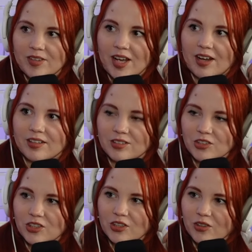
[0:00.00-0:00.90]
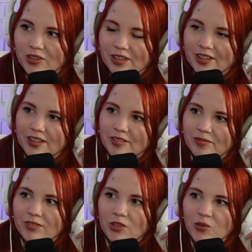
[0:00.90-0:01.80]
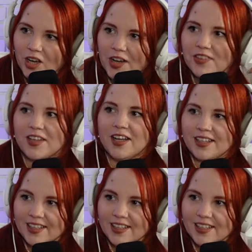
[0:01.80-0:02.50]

Yeah. Don't you know the you got that